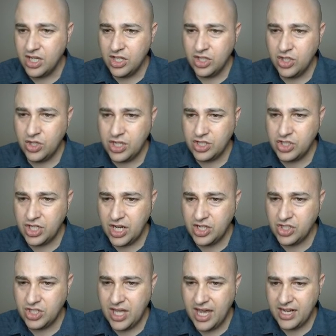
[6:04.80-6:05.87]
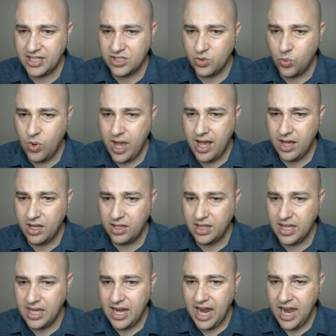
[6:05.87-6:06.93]
You can change that as well.
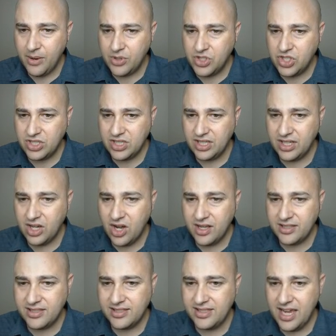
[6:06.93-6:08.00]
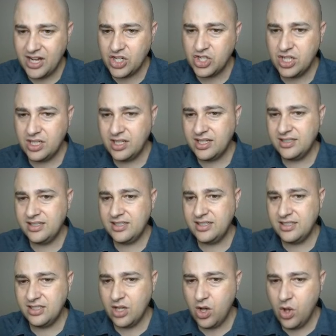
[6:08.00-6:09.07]
I would just click on section because this
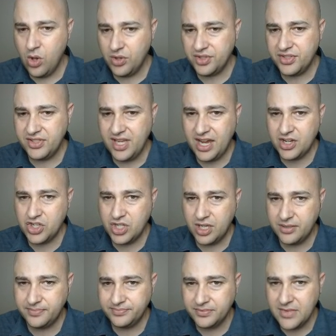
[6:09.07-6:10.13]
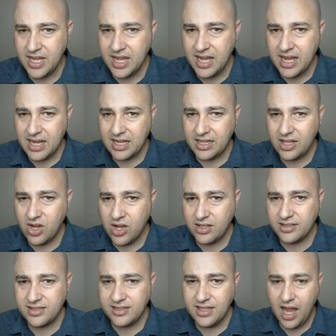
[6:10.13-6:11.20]
is a whole section. Click on
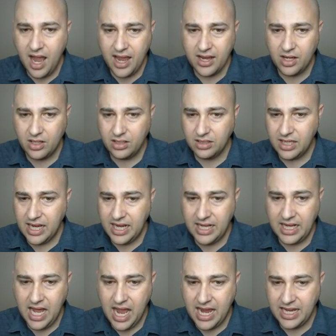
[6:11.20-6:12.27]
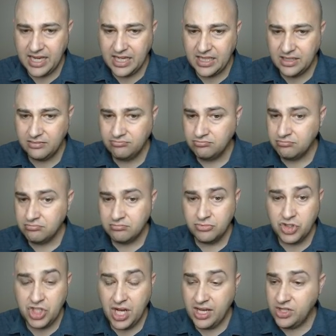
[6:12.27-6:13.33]
style and I can
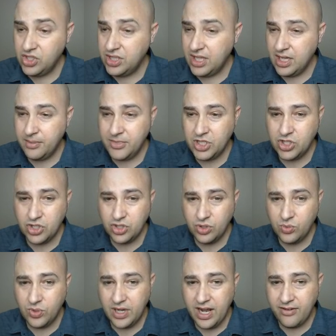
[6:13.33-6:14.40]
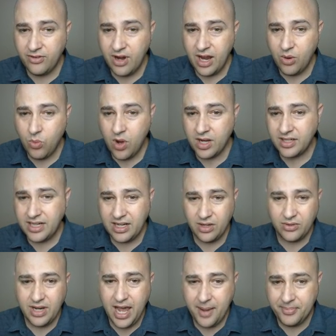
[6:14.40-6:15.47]
change the image to whatever I want. I
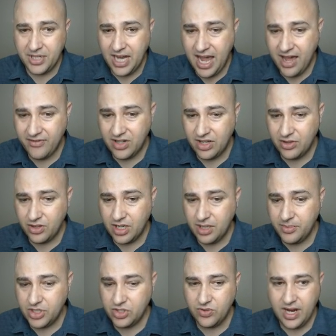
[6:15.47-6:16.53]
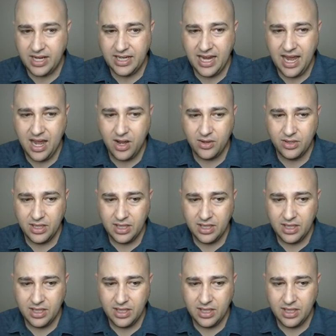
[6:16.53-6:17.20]
don't happen to have another image right now.